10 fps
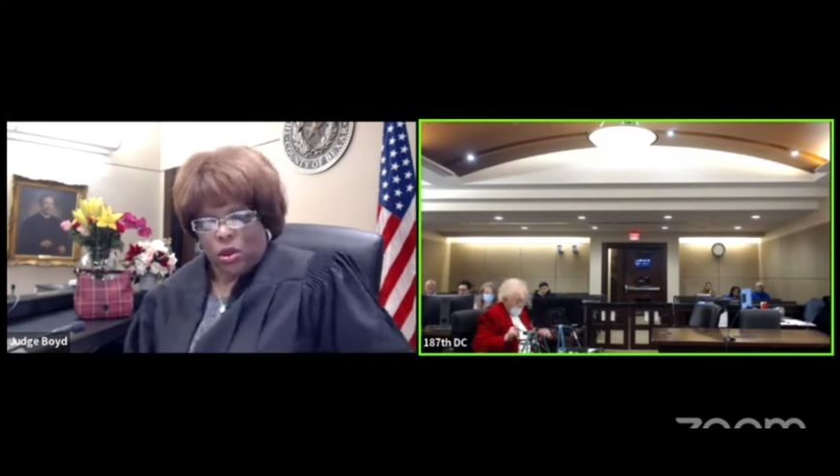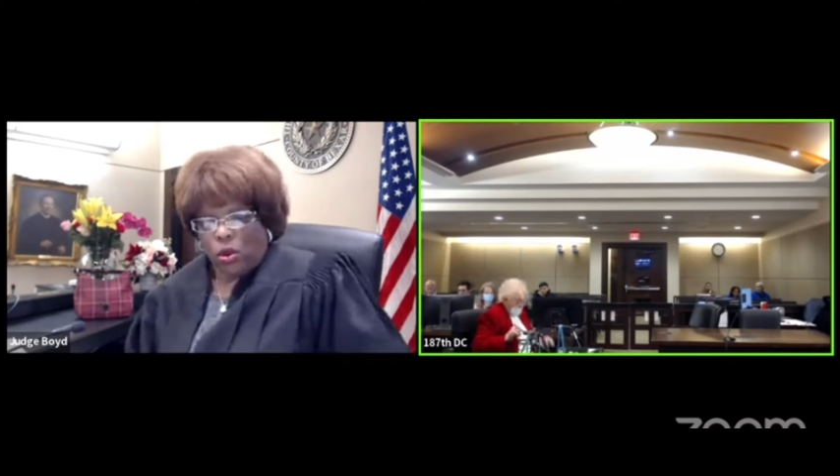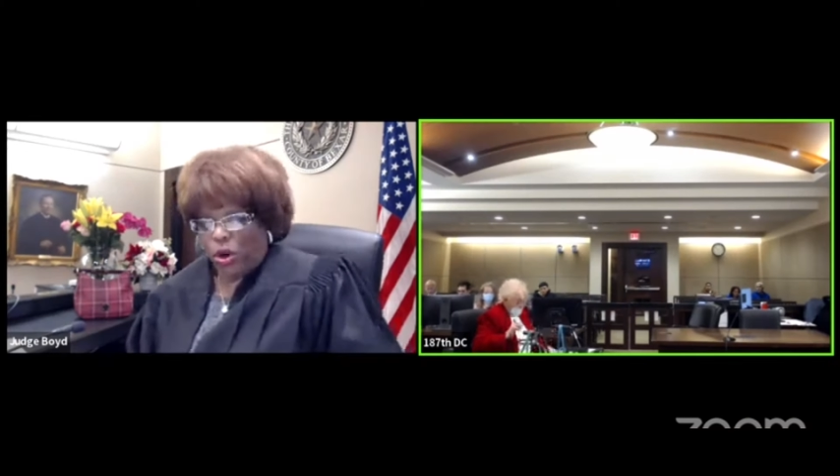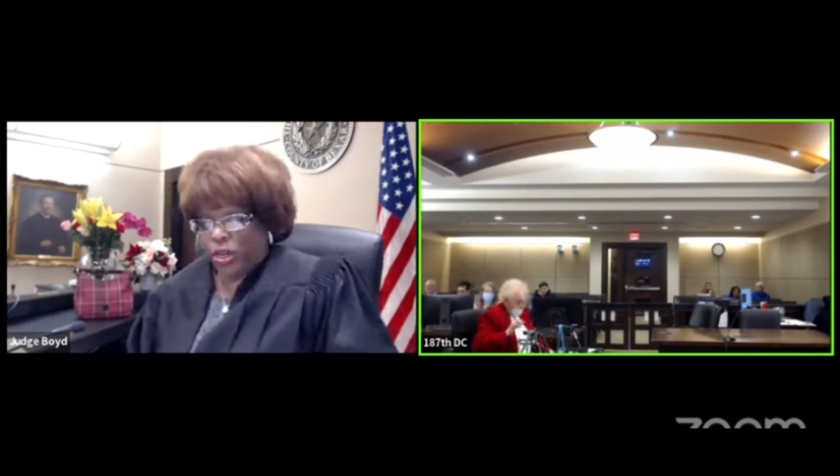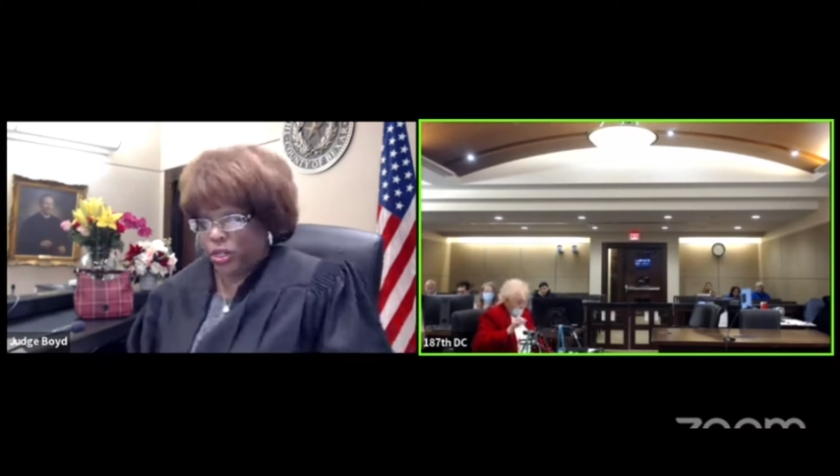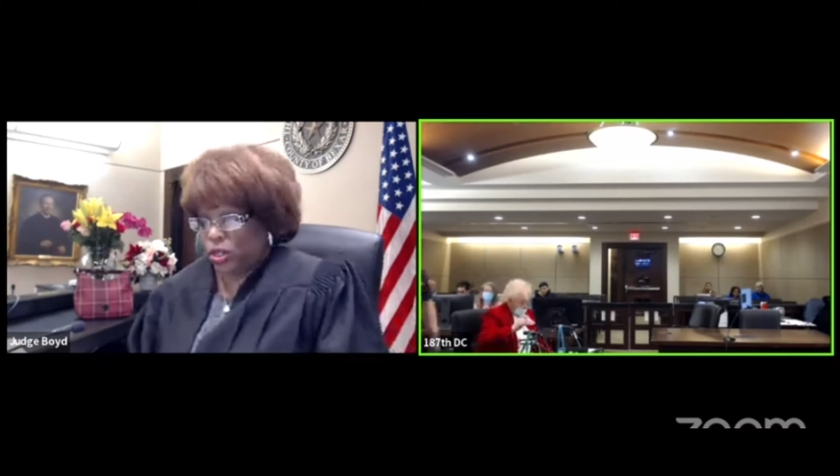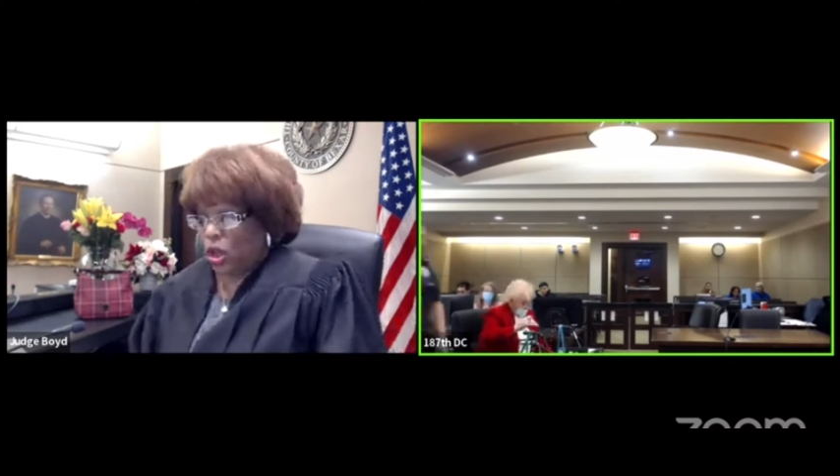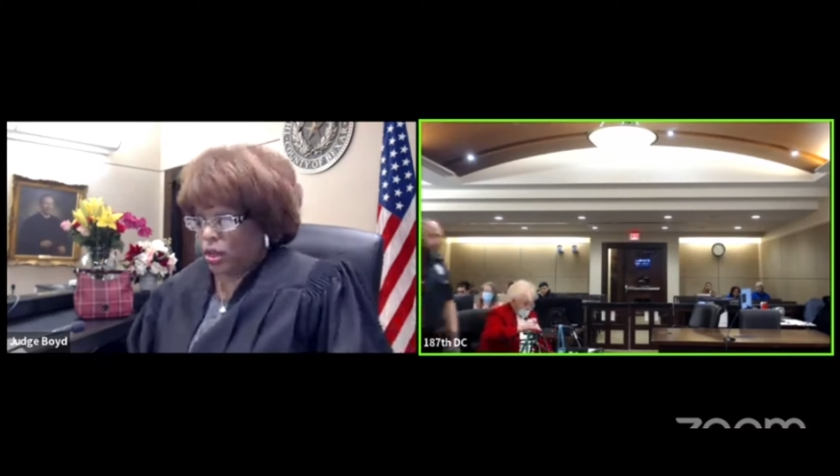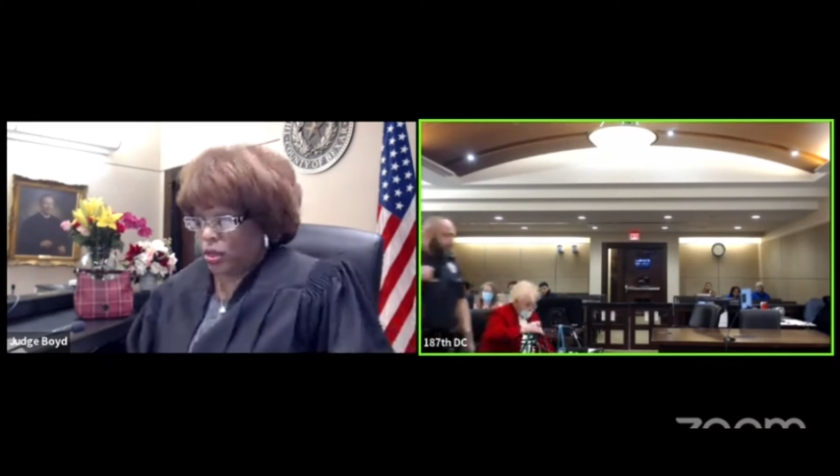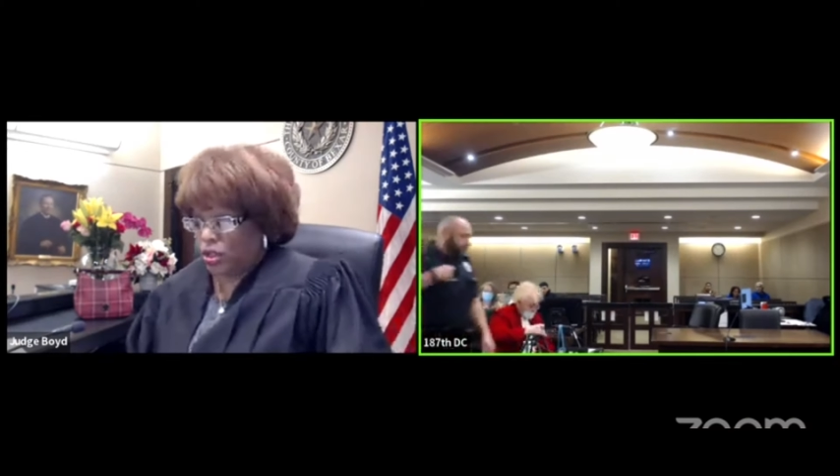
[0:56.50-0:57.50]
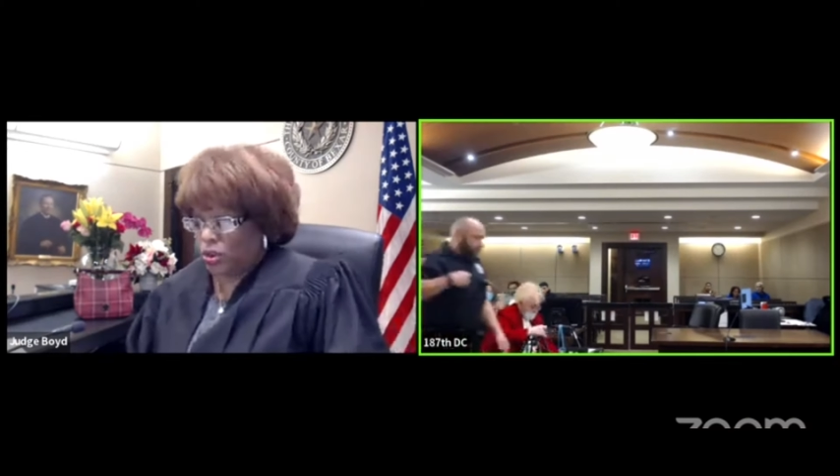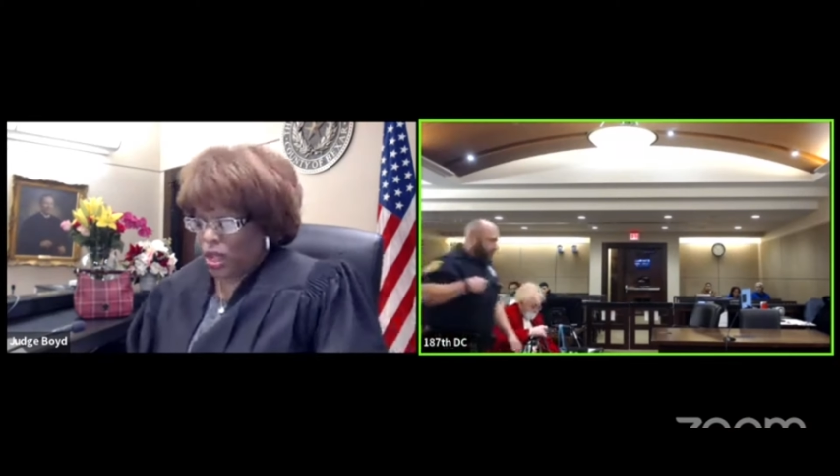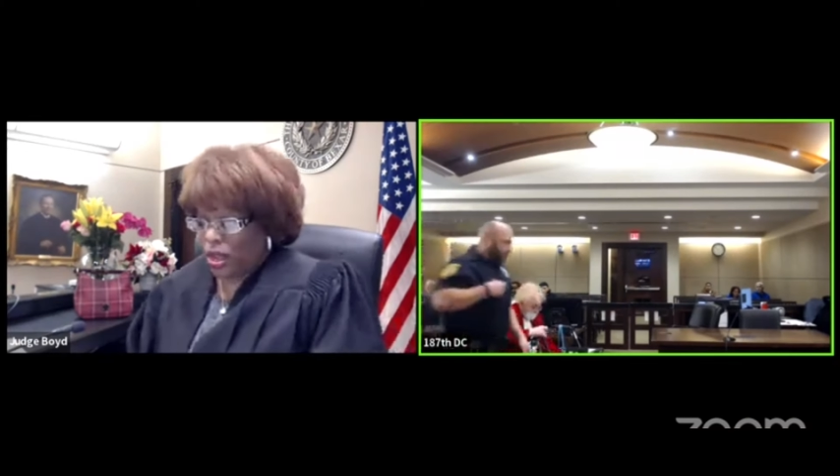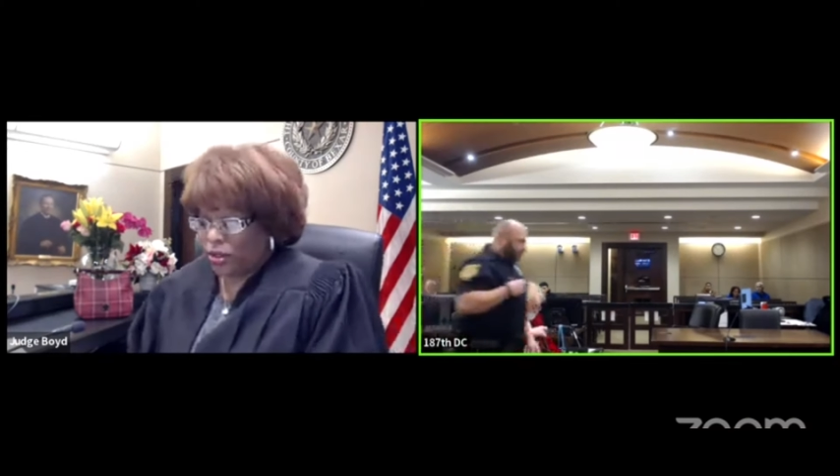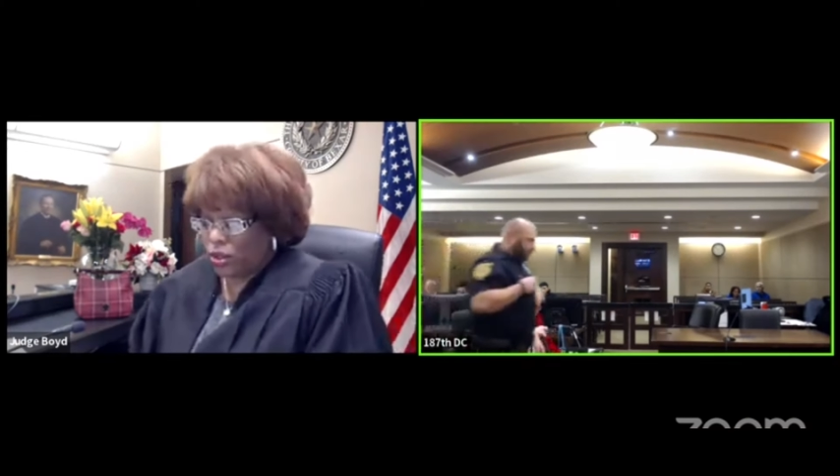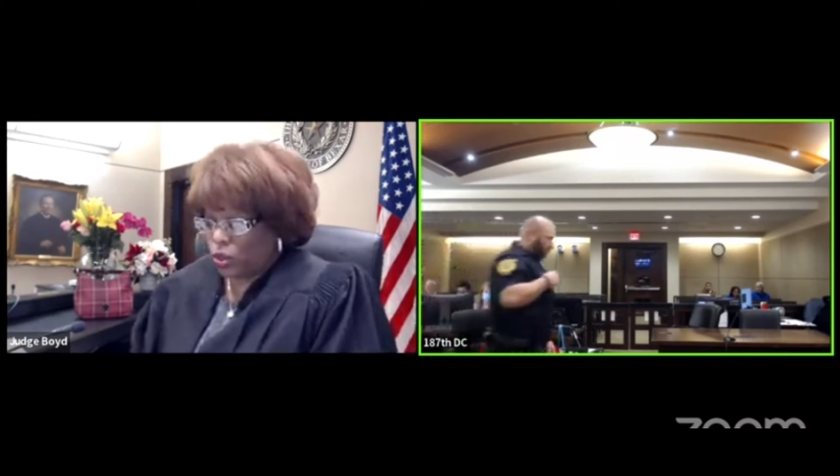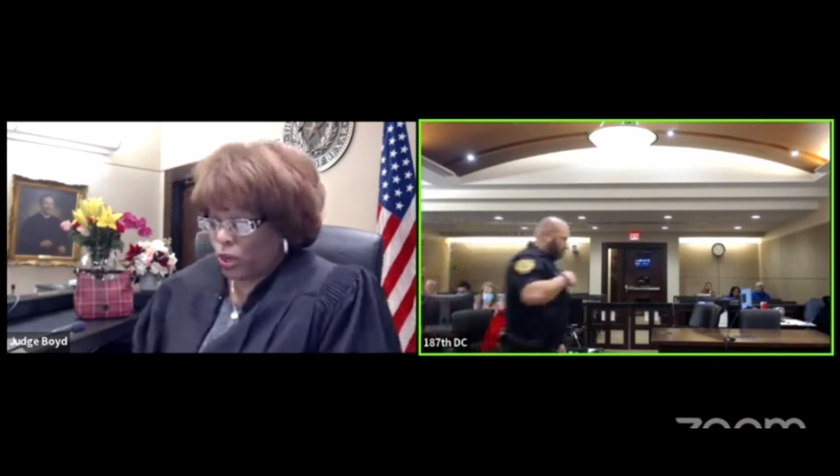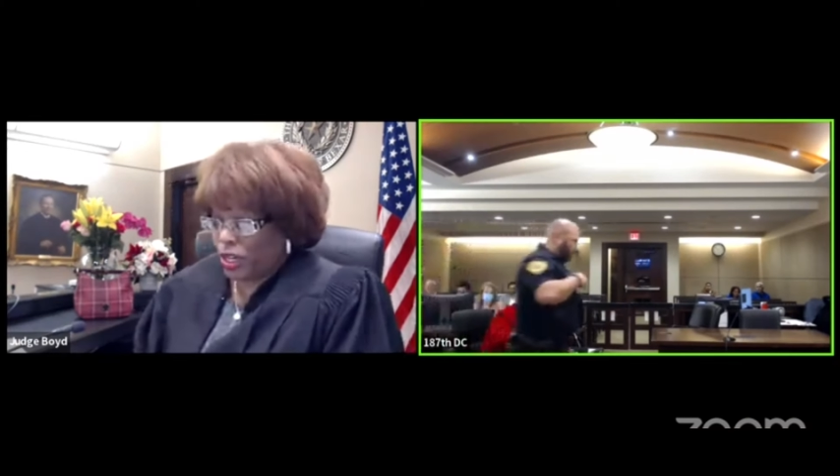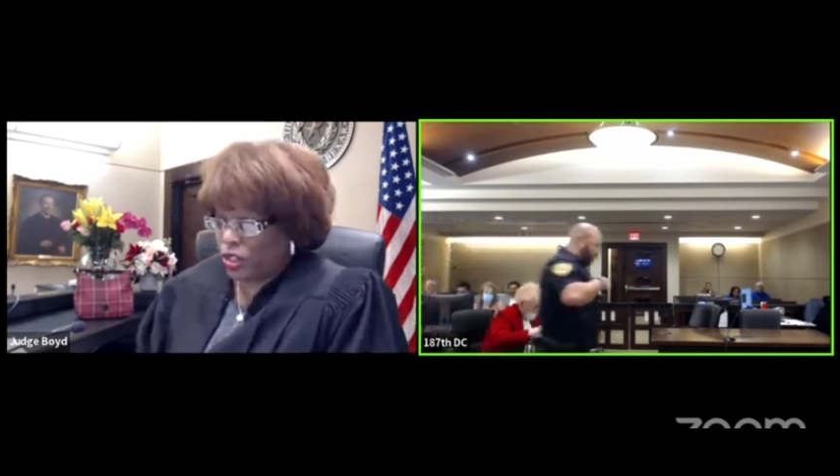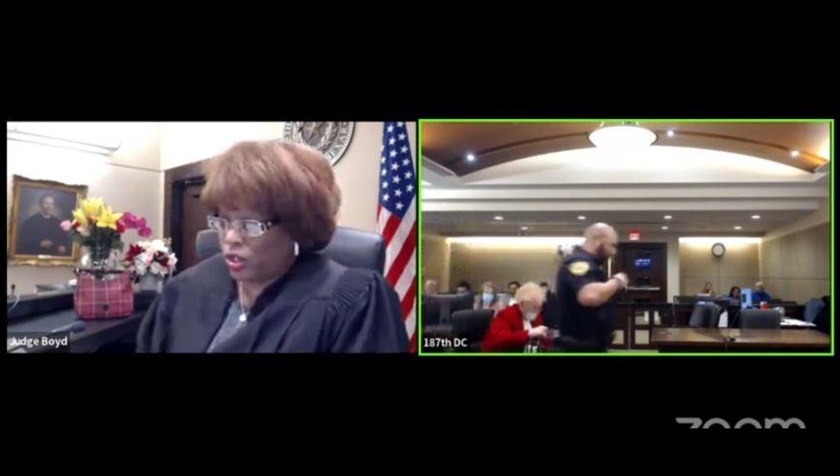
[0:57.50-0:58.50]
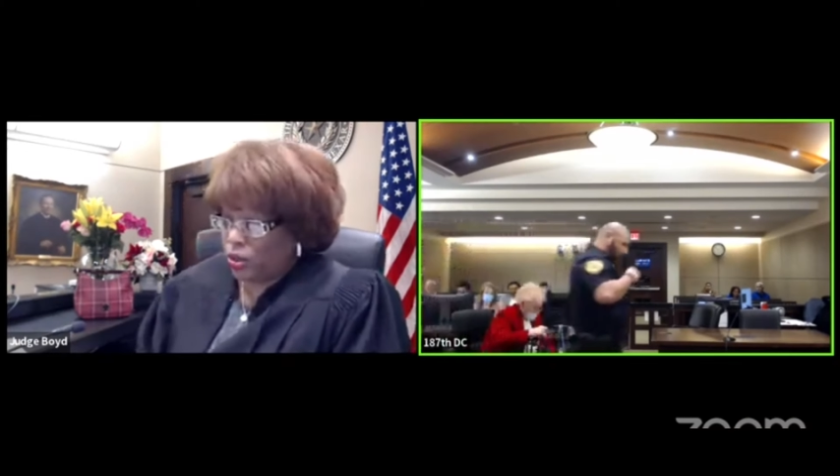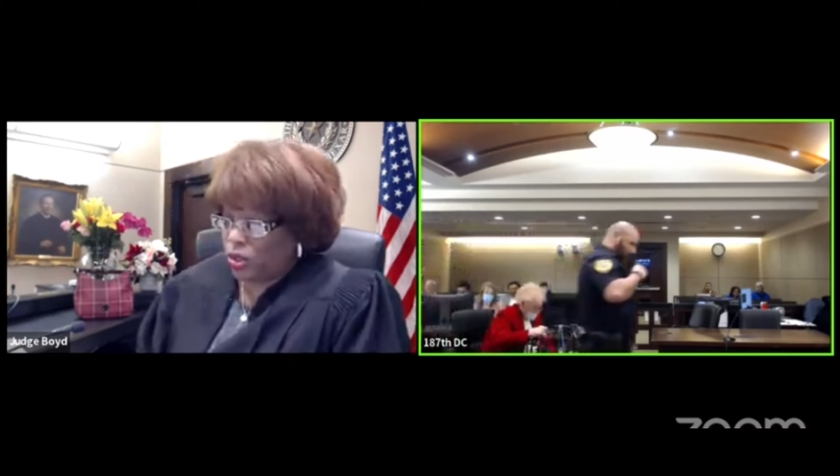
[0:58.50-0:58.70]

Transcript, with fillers: Court is calling 2022